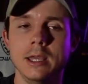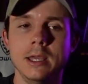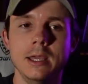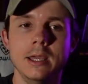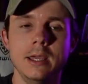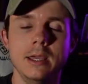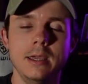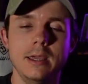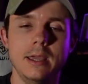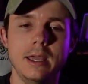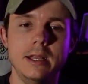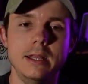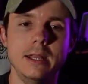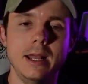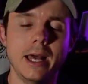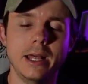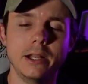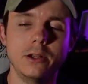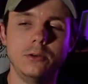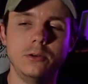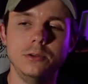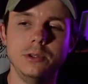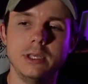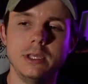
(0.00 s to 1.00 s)
And not
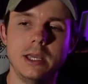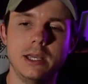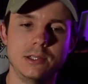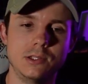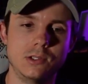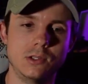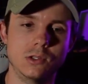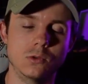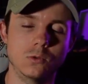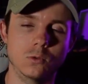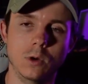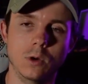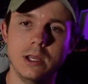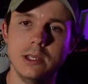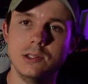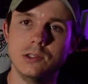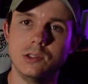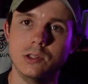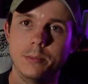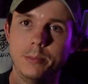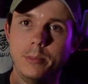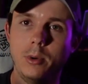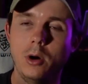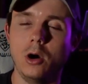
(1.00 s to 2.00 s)
only has this raised the
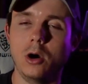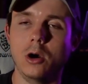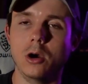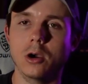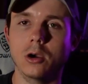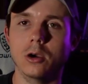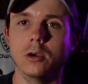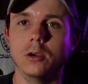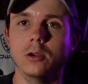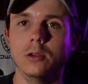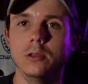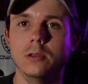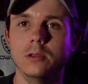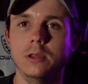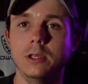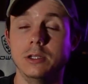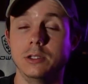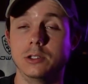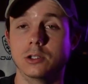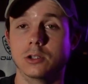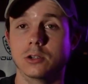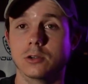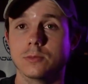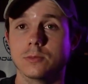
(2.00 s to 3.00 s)
bar in
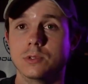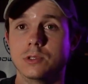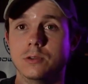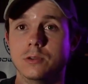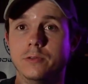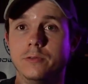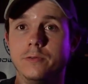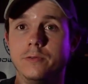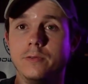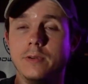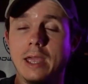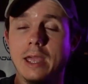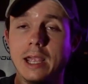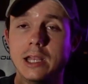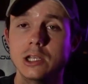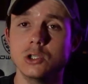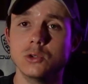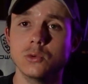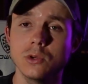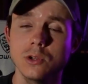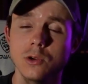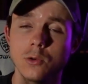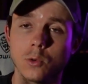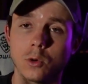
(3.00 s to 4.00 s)
terms of
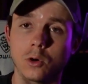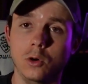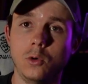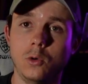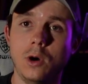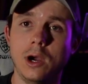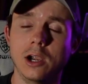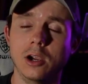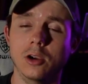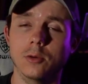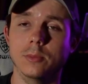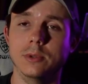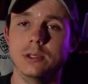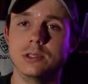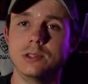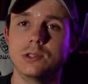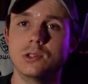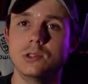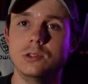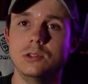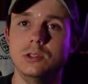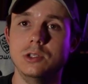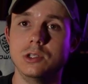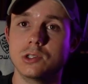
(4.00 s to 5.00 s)
entry requirements
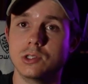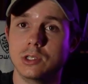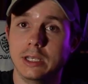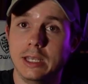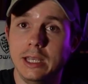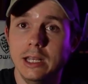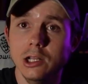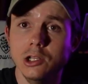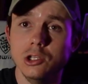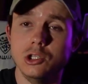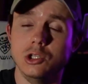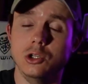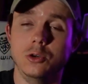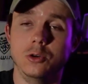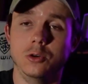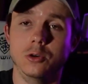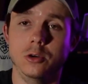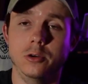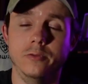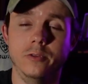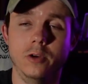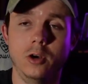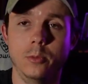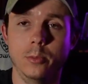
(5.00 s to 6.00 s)
just to get a junior
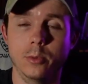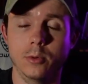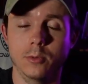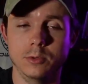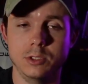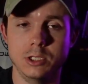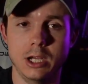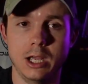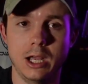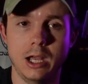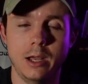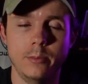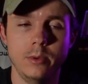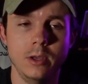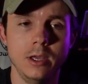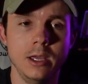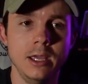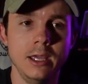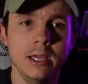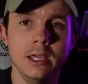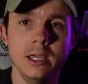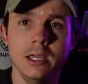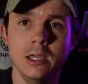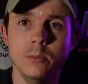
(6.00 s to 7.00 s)
developer job,
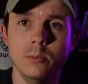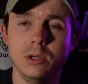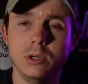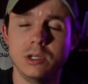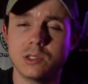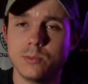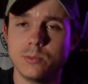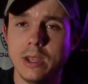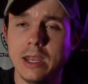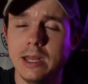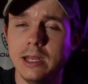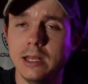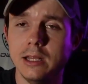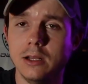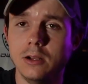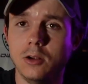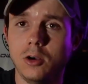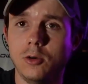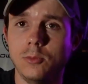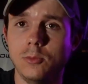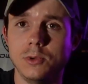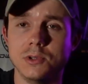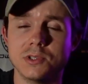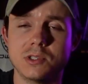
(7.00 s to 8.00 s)
but it's made it
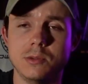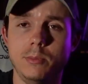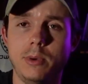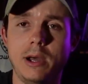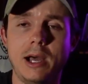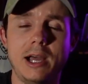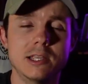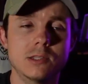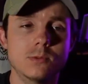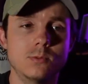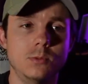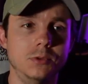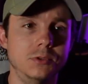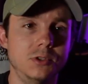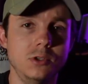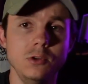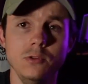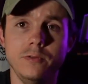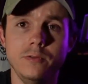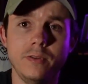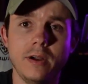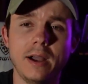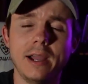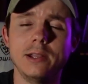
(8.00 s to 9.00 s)
almost impossible to
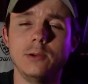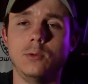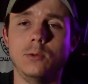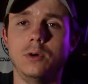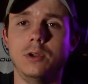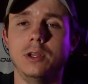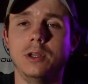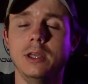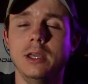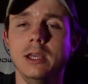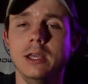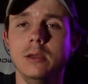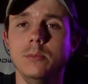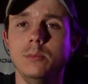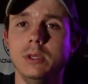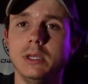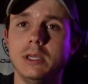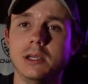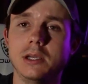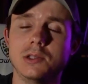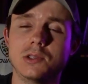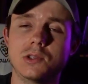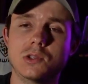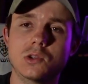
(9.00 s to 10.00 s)
find one
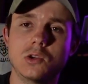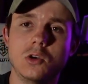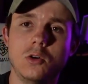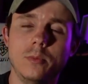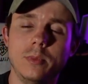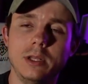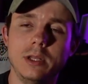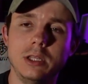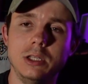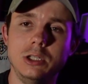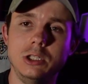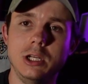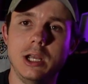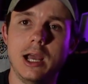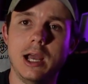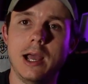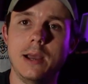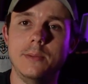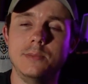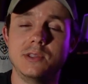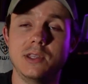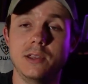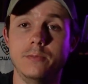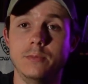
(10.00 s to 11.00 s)
because so many
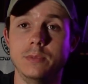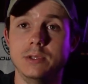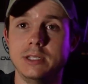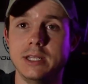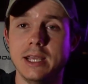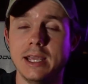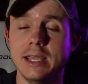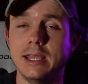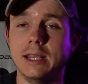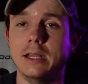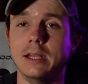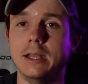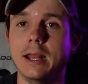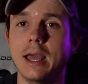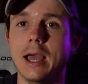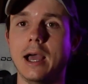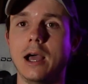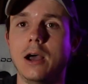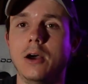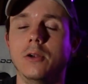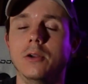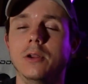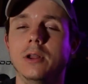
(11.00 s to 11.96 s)
jobs have been taken down